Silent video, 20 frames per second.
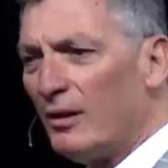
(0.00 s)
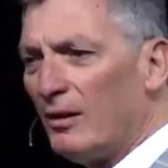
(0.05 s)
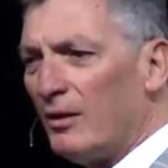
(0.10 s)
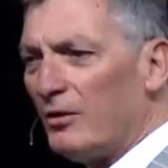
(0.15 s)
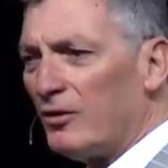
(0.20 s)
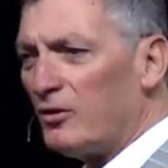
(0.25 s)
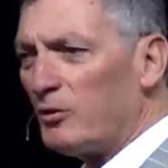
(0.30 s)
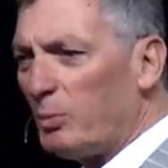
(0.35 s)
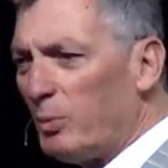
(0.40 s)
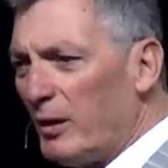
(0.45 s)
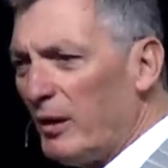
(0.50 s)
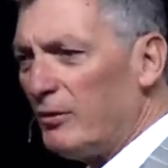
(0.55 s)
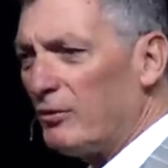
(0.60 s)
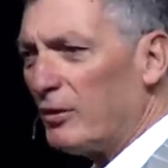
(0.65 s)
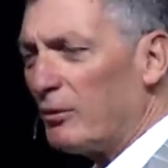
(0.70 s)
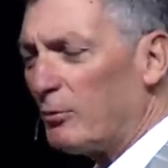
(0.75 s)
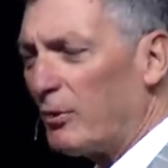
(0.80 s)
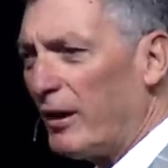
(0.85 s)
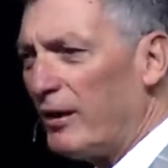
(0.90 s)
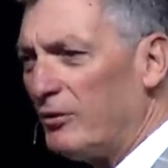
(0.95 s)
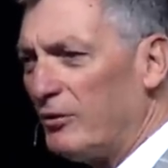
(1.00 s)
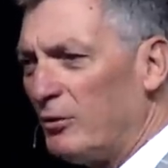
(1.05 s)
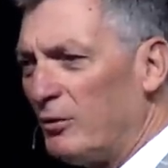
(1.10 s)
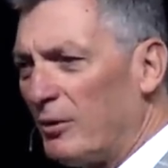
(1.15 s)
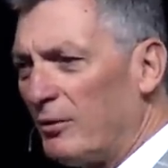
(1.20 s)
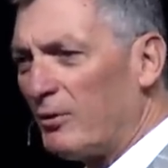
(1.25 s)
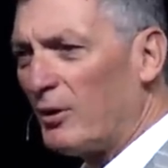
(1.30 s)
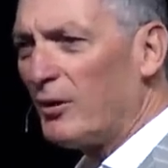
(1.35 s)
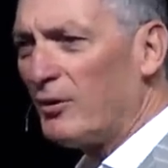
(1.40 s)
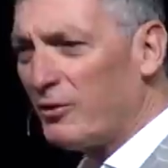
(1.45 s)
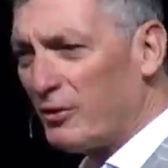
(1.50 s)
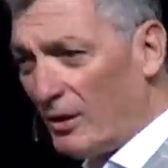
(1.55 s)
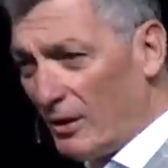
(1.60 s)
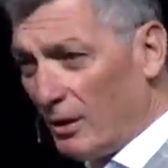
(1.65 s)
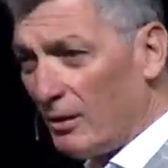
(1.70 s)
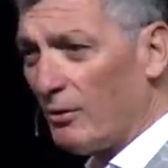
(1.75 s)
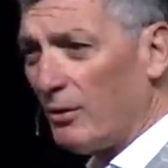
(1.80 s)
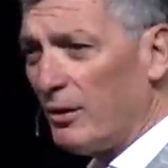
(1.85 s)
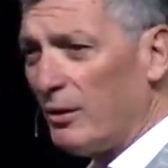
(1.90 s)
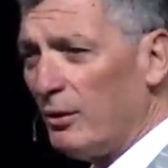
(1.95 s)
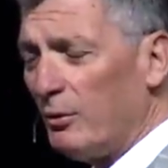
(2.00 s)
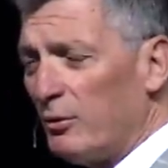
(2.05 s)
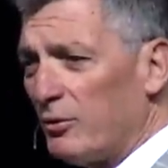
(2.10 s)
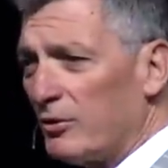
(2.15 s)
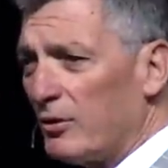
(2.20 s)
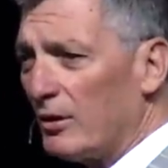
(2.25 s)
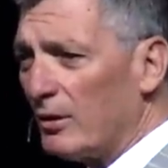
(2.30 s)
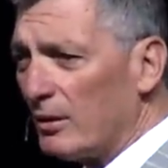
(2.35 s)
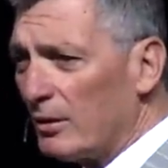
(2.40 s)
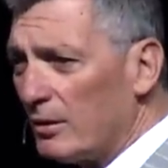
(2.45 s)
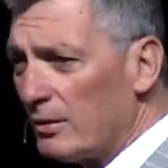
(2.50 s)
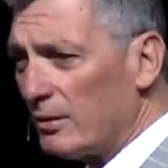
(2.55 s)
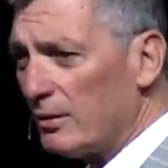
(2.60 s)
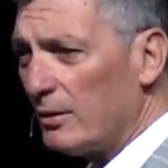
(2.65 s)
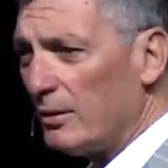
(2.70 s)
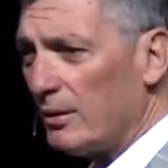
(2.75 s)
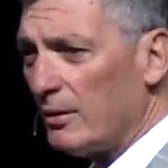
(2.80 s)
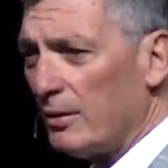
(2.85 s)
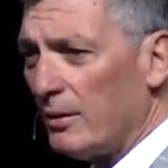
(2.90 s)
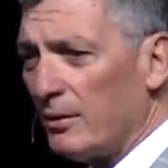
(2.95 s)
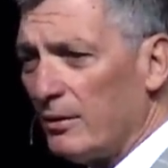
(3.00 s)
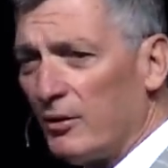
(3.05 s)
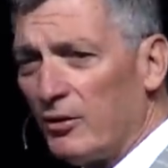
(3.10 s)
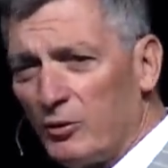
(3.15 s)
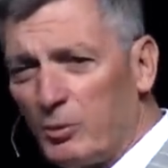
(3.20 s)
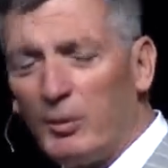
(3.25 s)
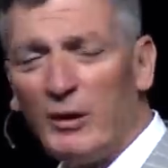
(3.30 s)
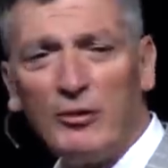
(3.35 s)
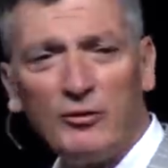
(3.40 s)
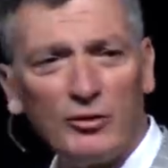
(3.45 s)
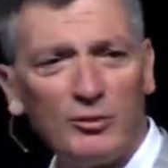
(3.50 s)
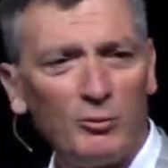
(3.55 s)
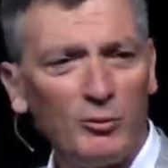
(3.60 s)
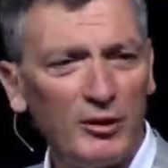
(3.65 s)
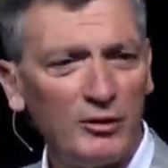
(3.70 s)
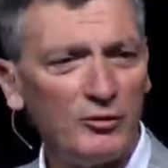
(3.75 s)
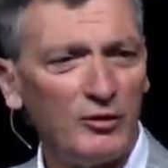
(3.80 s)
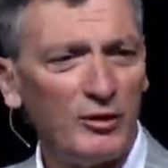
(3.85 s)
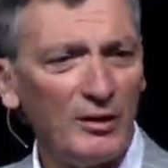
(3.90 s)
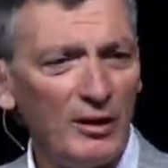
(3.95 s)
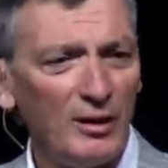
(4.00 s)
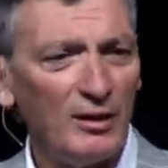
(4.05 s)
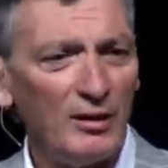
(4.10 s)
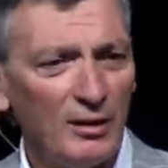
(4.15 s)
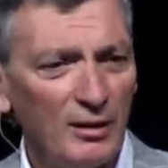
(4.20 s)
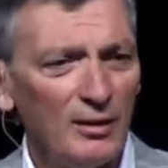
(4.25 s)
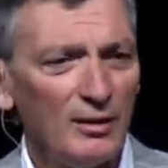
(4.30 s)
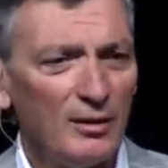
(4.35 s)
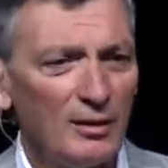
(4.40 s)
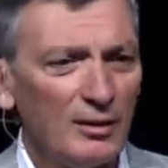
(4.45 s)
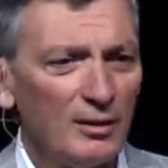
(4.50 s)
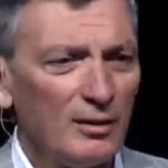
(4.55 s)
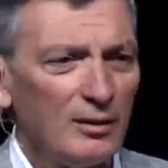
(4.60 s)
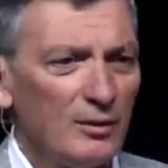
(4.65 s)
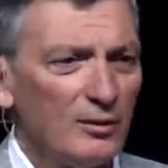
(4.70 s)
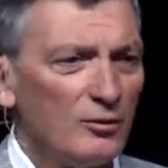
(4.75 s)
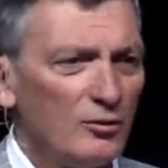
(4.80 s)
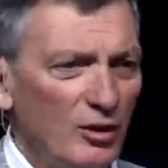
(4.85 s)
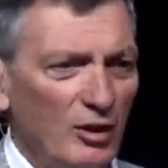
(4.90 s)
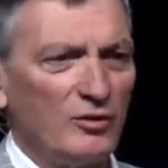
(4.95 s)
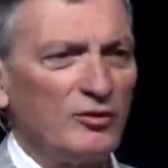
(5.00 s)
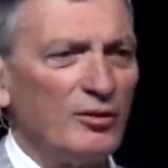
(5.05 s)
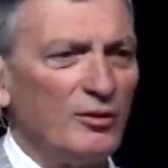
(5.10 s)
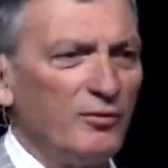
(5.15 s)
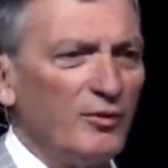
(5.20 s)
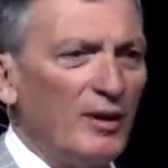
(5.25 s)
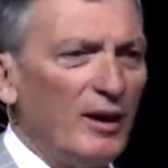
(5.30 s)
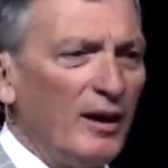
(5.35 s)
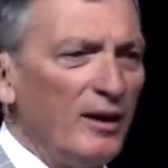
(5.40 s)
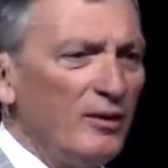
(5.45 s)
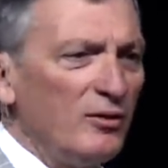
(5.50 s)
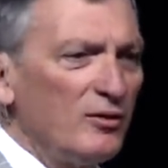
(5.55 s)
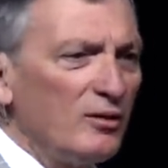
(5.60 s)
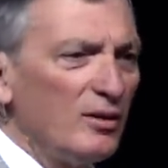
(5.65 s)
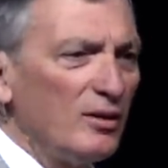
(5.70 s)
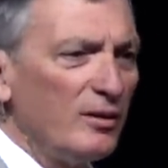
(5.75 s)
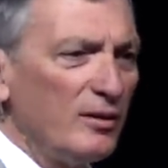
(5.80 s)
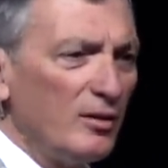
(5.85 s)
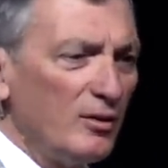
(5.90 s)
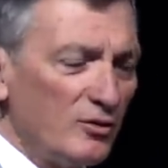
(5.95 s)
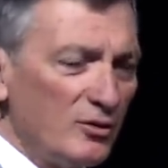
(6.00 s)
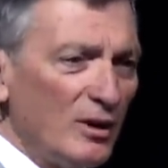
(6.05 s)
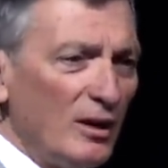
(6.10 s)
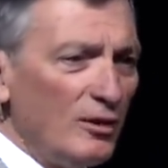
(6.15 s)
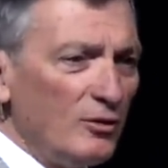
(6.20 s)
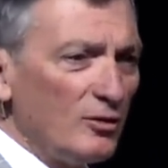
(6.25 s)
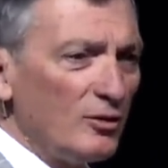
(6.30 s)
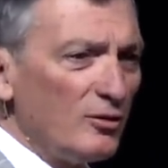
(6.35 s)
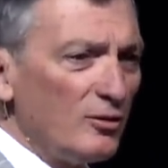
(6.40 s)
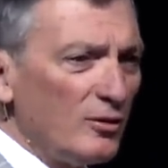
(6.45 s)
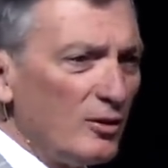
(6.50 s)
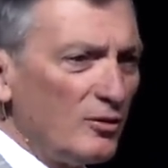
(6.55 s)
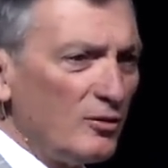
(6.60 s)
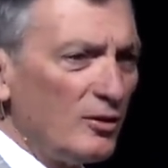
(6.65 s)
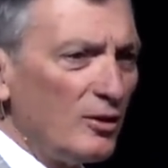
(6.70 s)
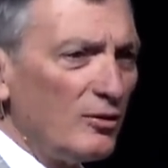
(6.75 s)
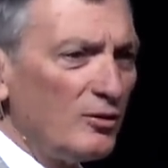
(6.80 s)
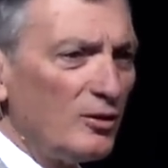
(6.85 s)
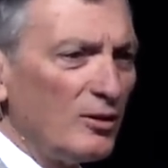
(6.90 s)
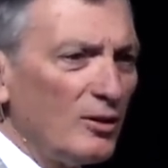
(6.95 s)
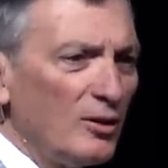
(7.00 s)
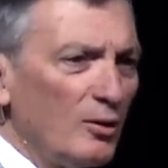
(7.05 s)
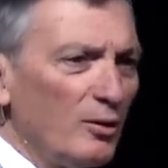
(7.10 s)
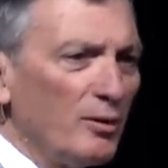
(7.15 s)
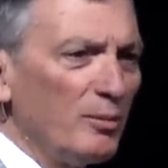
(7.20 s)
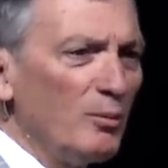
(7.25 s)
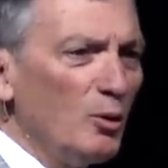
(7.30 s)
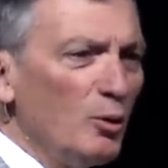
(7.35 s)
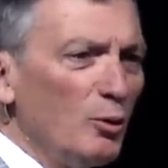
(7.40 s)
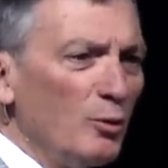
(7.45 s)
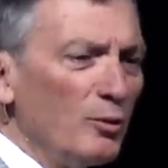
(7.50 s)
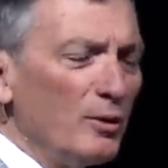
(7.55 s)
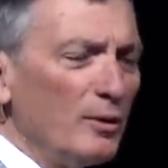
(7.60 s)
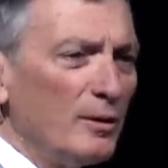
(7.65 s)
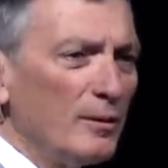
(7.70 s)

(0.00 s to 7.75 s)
speech at Rice University here in Houston, the speech in which he justifies this nation's decision to go to the moon.